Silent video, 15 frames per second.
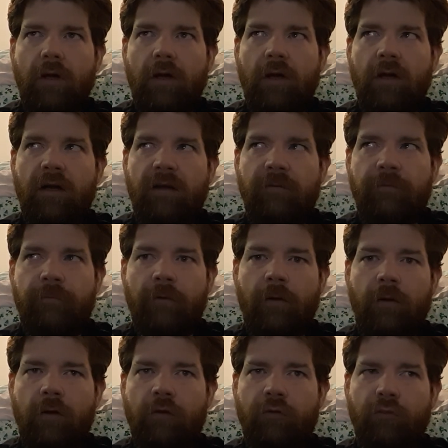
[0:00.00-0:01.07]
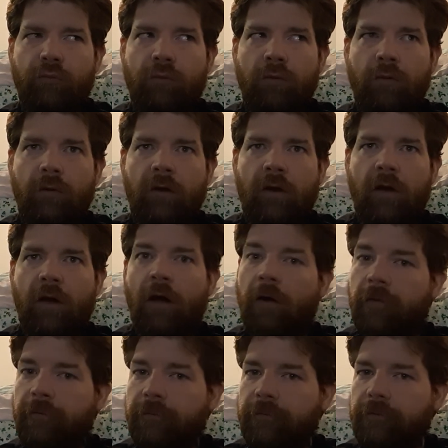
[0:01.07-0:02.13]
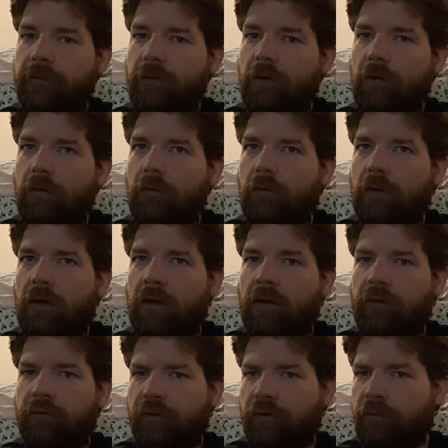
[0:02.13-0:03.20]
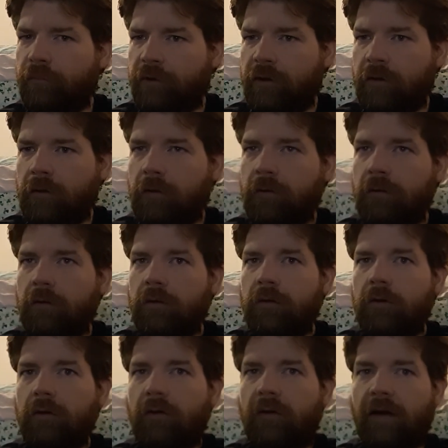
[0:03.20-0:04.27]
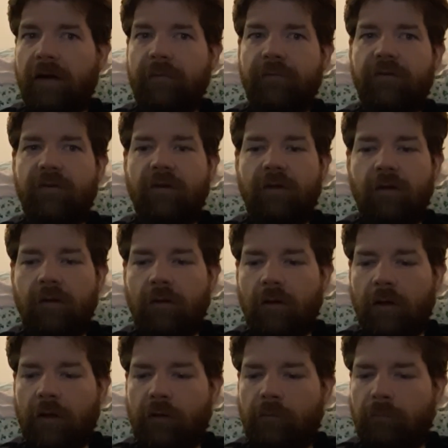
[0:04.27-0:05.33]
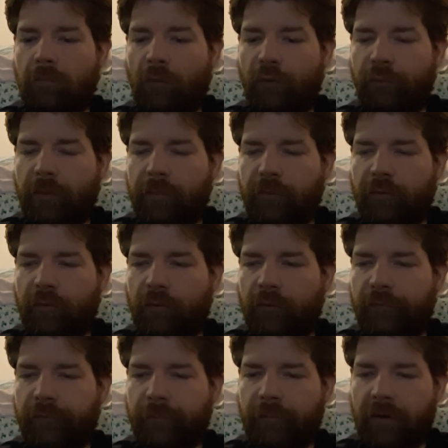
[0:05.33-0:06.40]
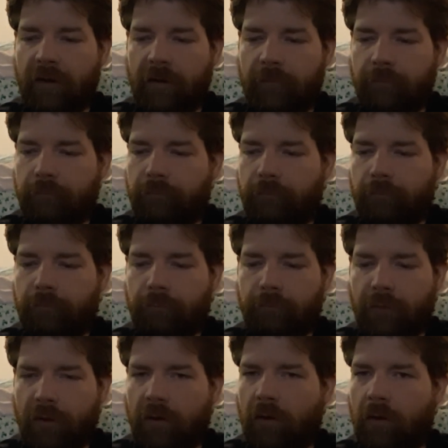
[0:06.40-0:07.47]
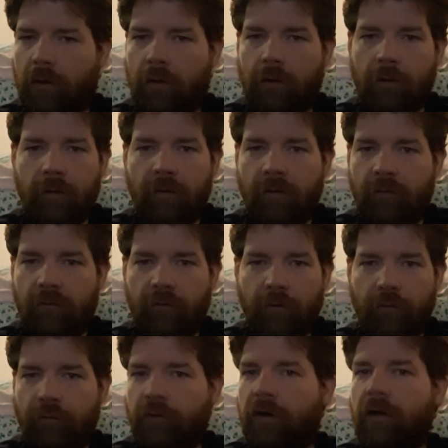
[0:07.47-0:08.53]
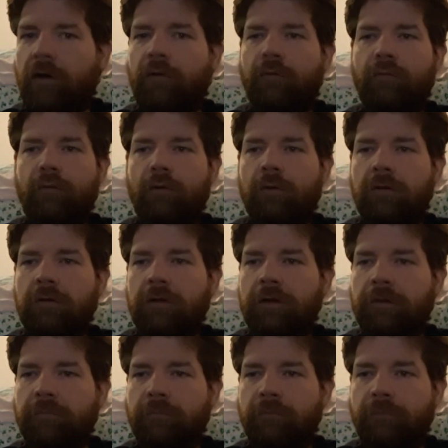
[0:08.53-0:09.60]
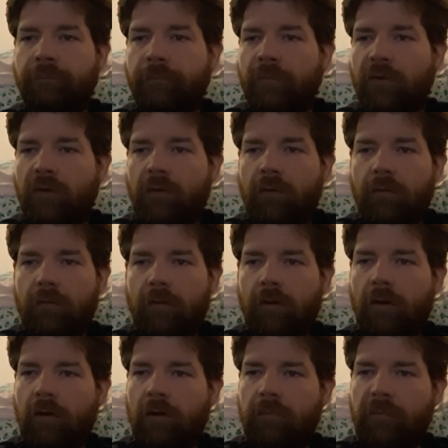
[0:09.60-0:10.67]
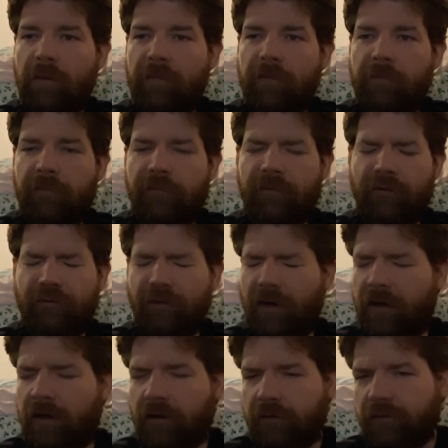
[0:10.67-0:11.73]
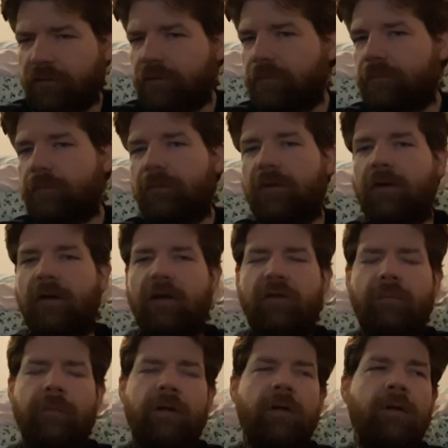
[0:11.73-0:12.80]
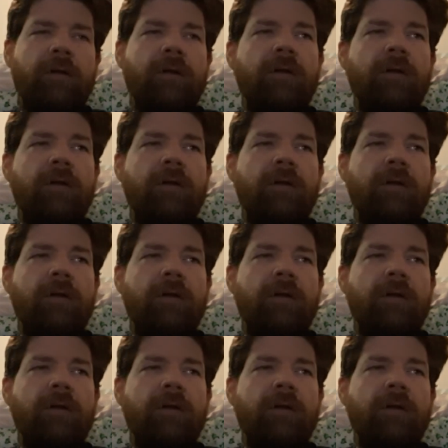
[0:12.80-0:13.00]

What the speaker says: in a villainous role enough in his career that I've seen. Like, most people know him from, like, Picard and Star Trek, or maybe Professor X in X-Men.